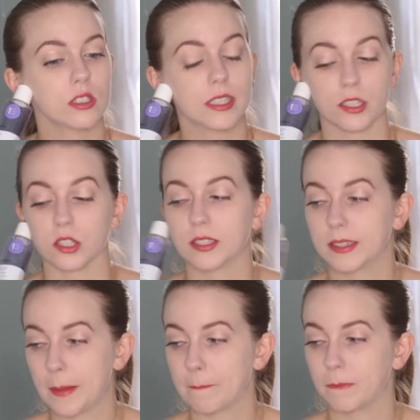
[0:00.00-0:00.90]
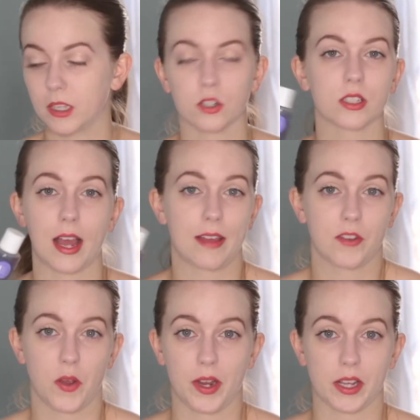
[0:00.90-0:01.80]
Years. Yep, years. I have
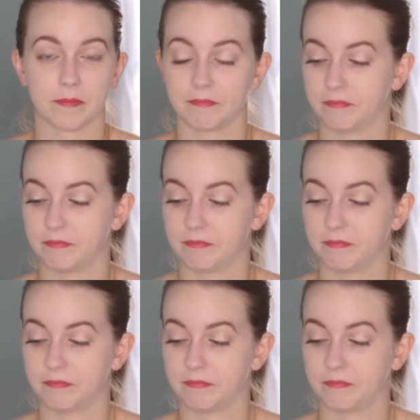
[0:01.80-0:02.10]
no idea.